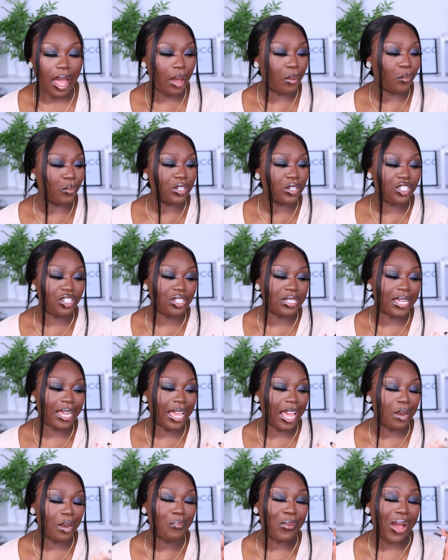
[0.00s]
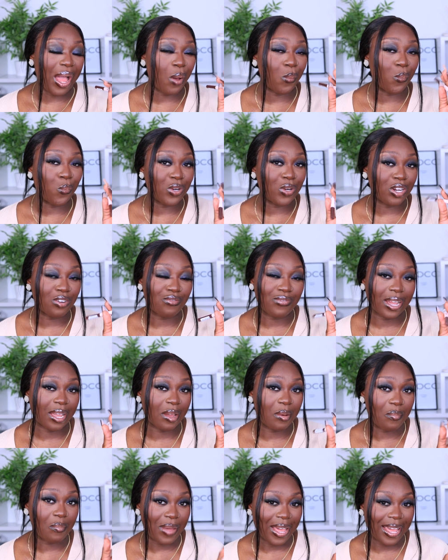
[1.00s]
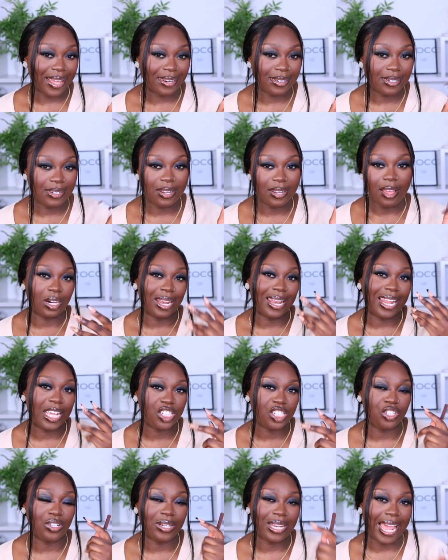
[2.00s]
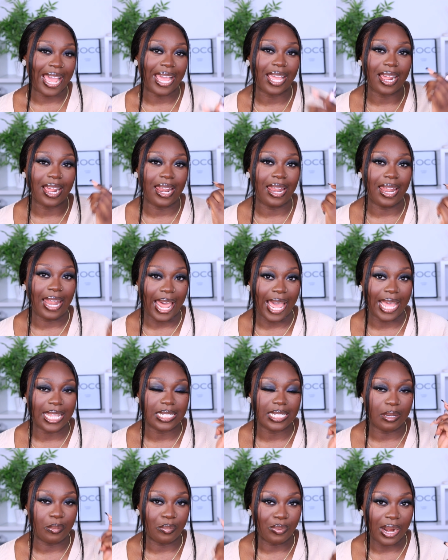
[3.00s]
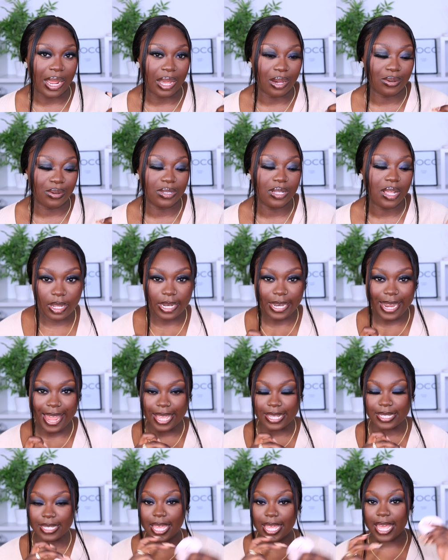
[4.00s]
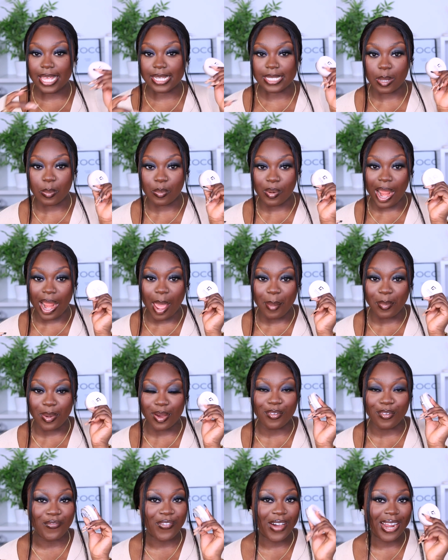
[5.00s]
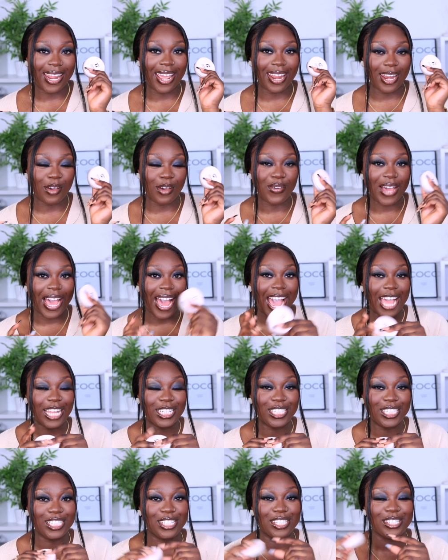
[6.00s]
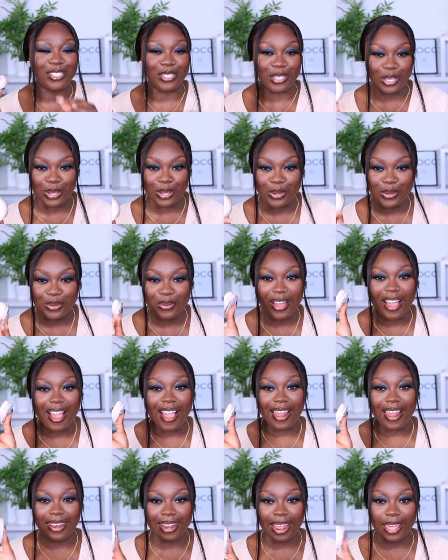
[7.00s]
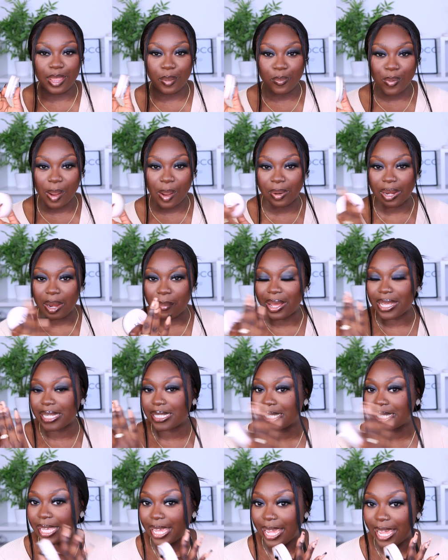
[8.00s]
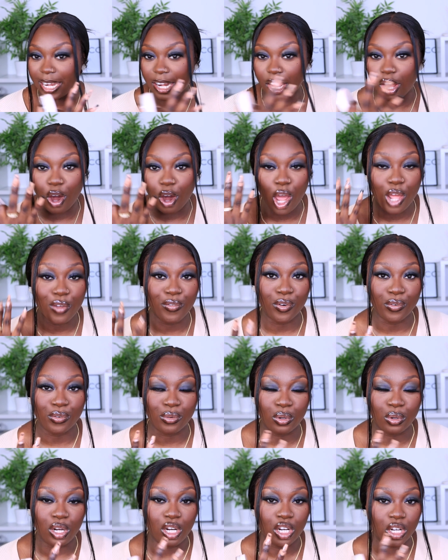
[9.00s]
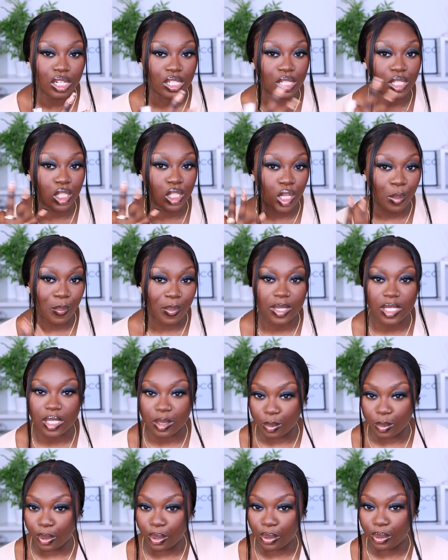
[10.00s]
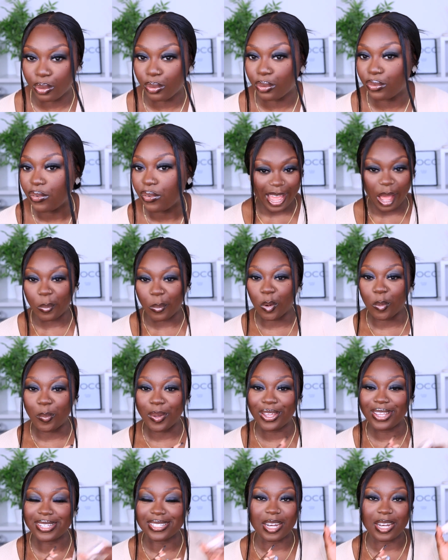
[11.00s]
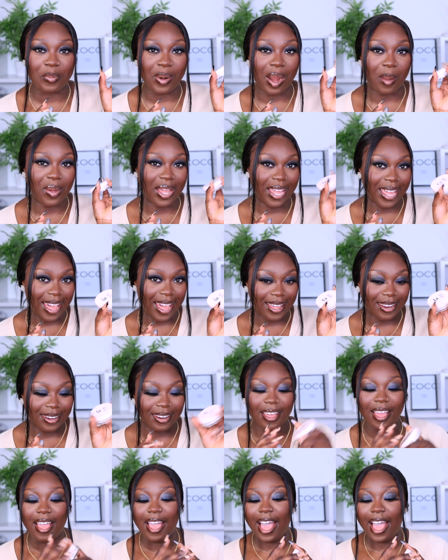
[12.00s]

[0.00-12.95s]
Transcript: I would use again, but I wouldn't recommend unless you like light brows. Next is the primer. Funny enough, I actually do like the primer. Like my skin overall looks super smooth. I will be using the primer again.